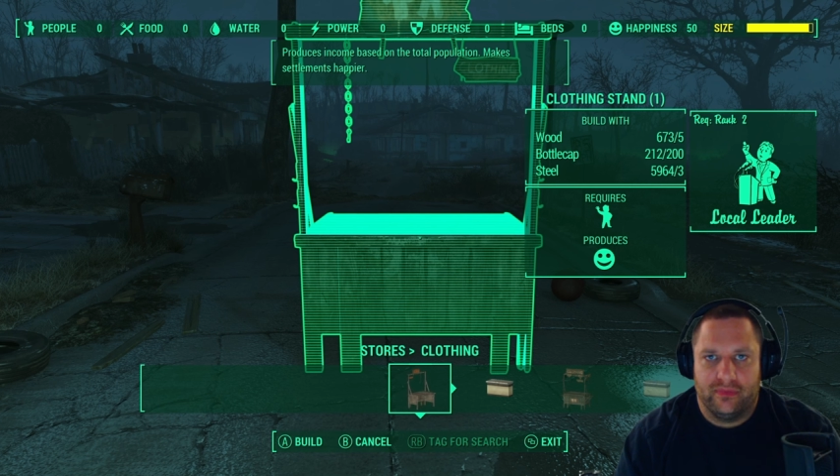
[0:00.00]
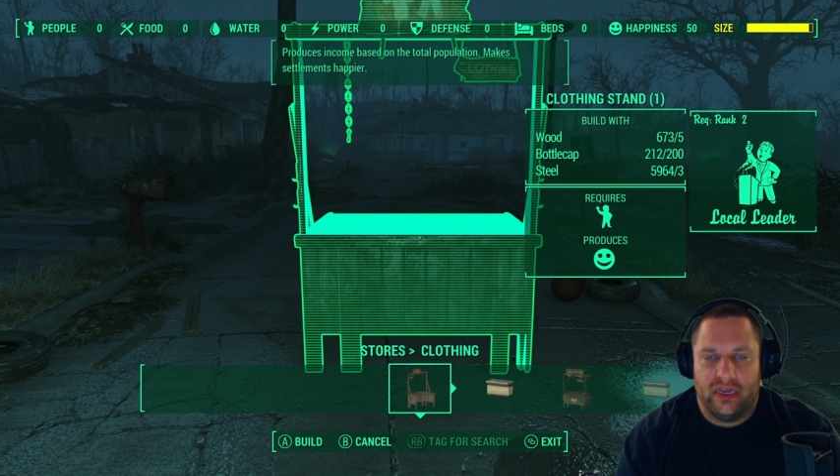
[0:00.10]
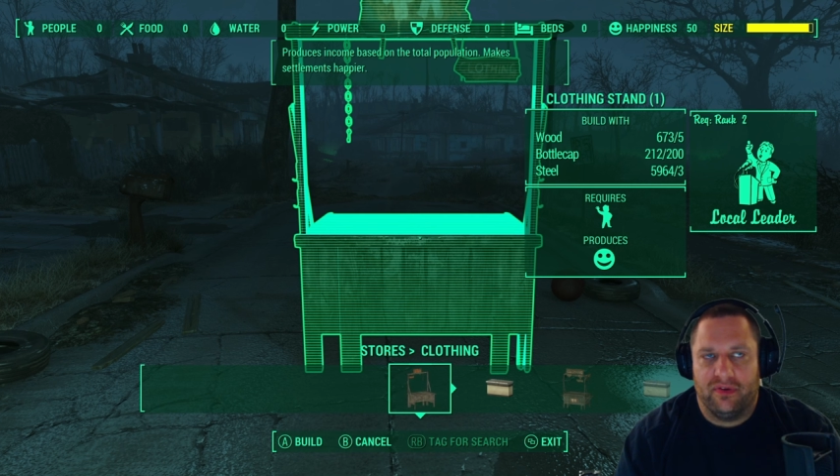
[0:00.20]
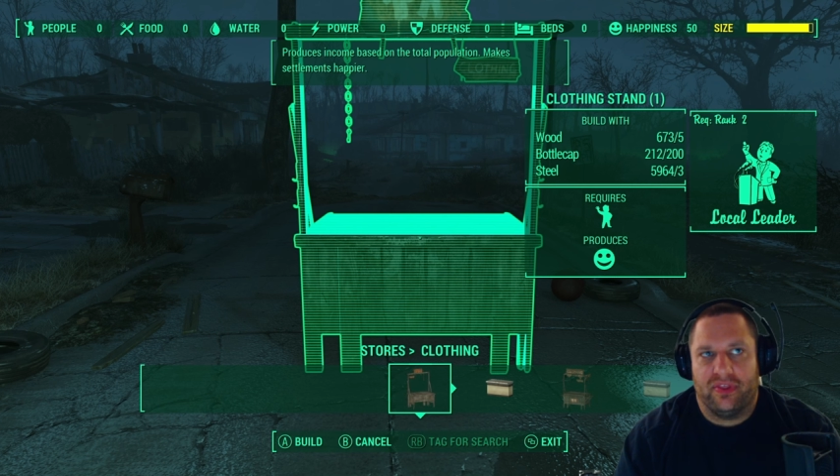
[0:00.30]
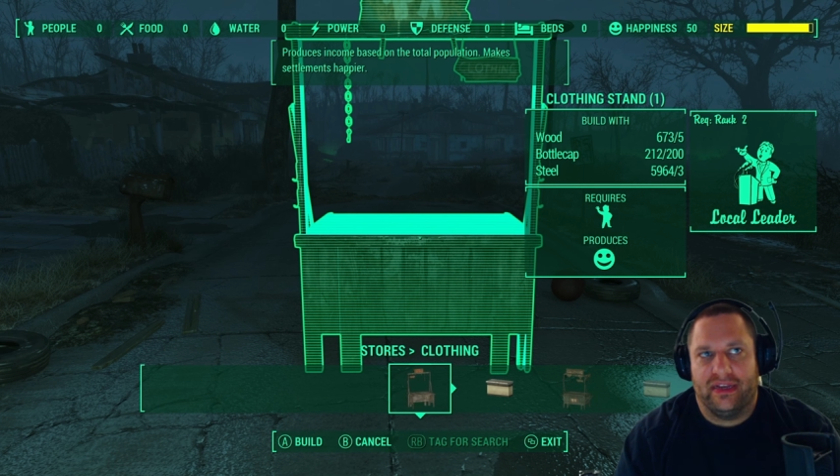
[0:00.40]

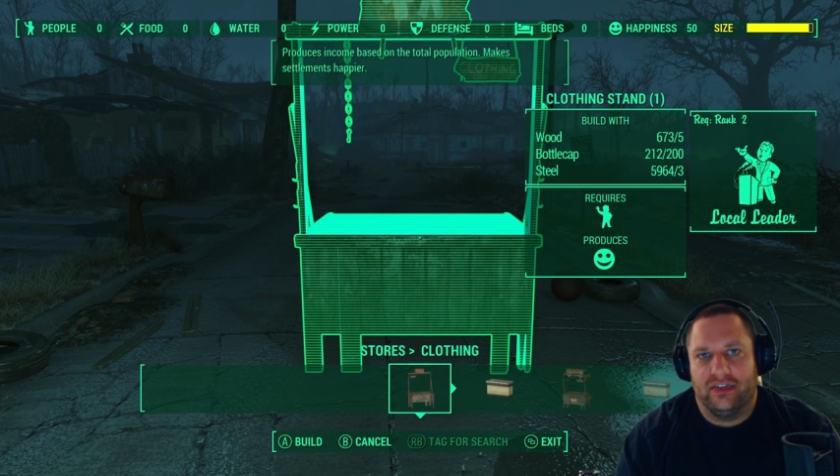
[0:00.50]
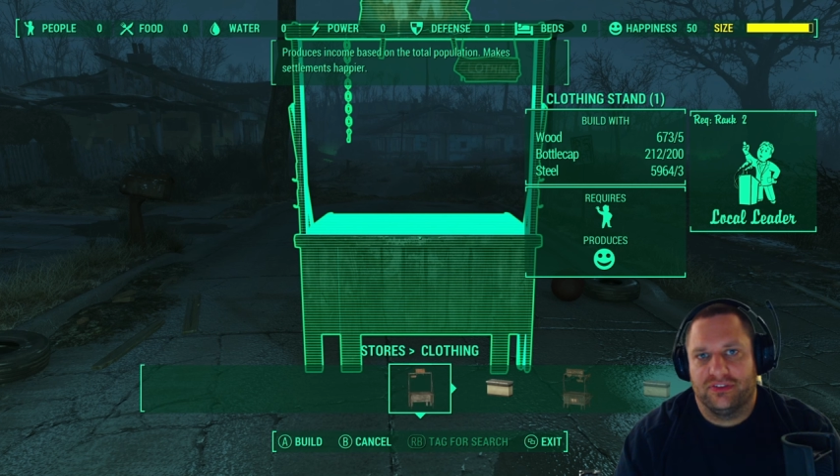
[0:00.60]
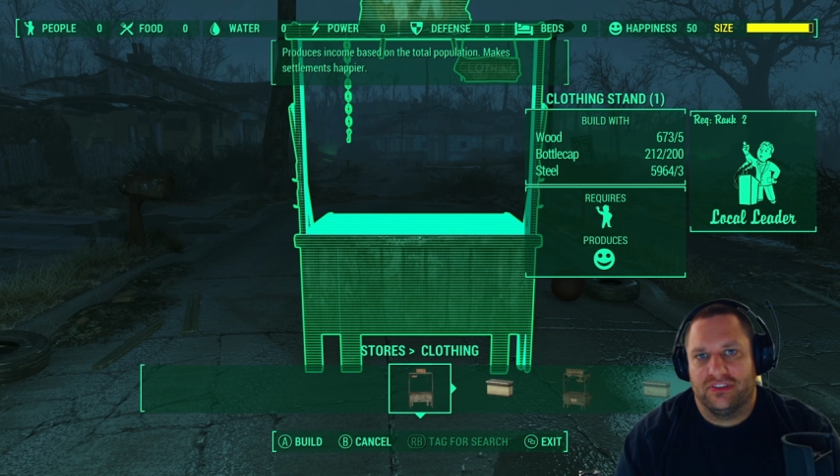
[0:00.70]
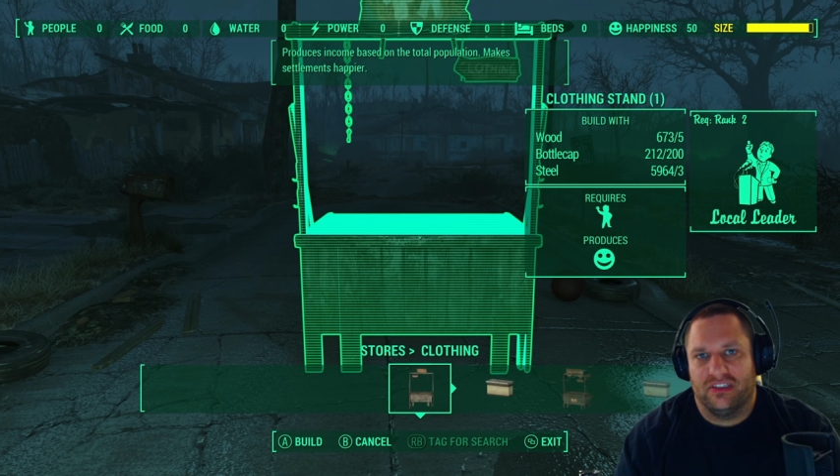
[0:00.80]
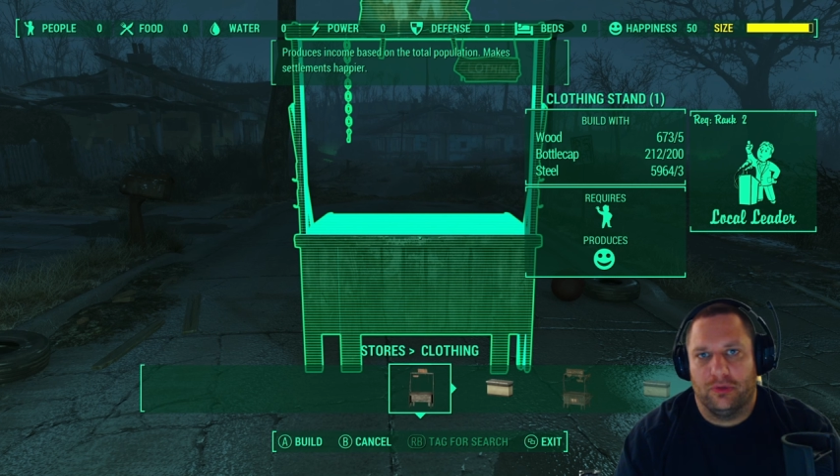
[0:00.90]
Everything
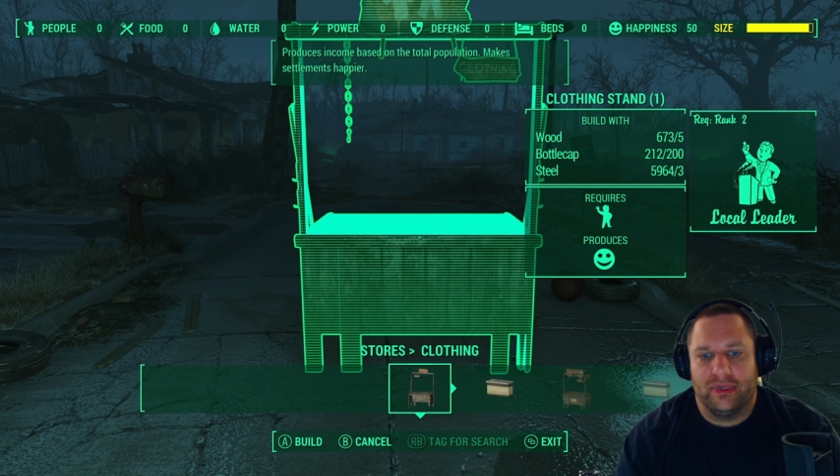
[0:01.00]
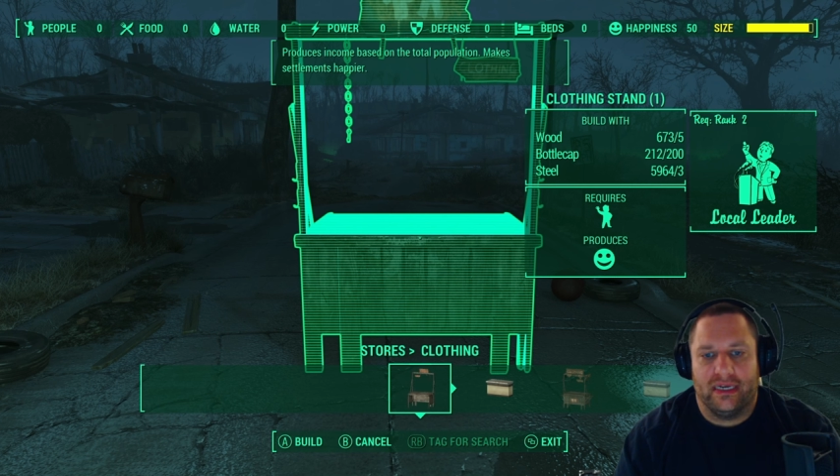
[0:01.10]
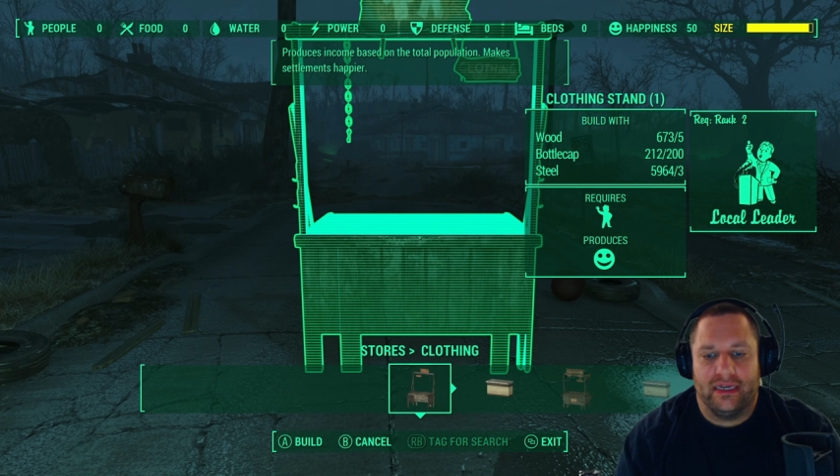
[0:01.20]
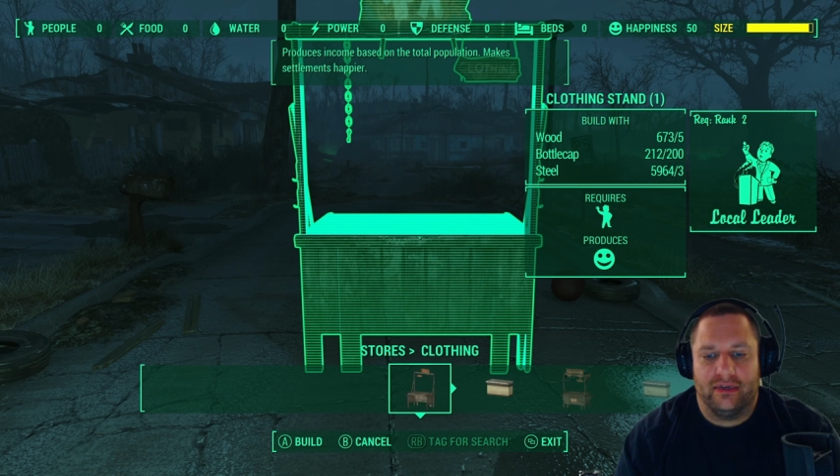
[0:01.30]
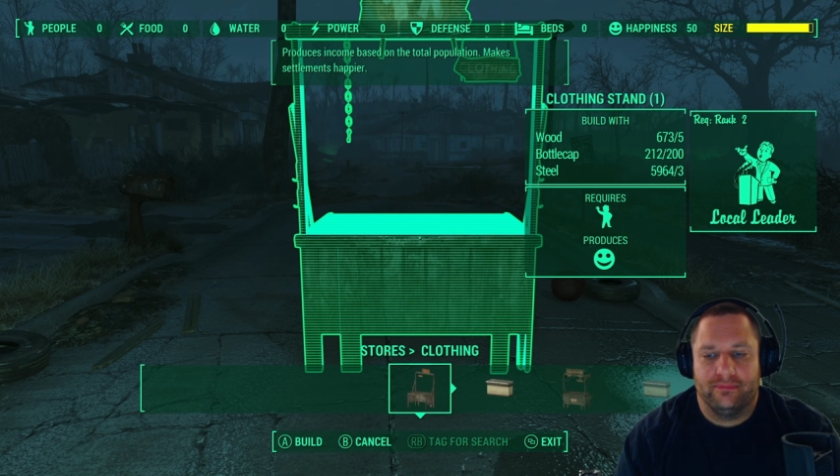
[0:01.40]
else is a little bit
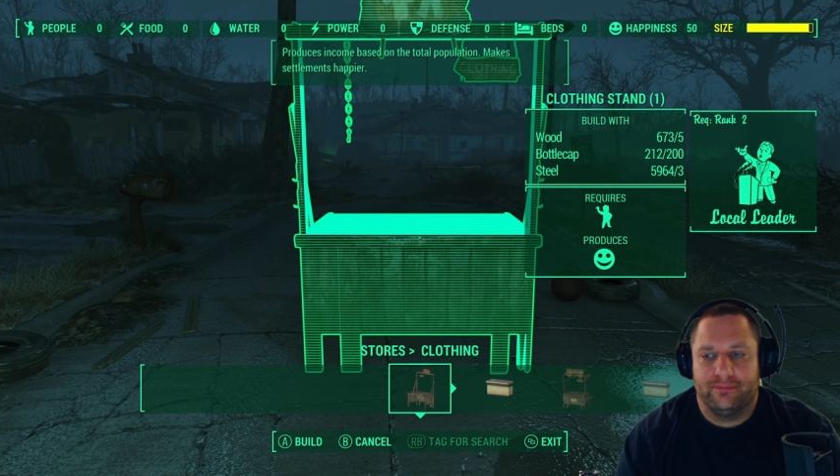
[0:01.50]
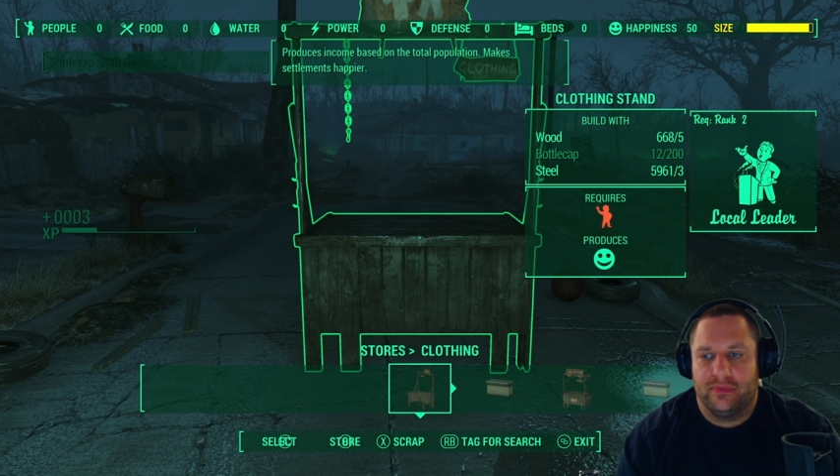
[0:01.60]
higher.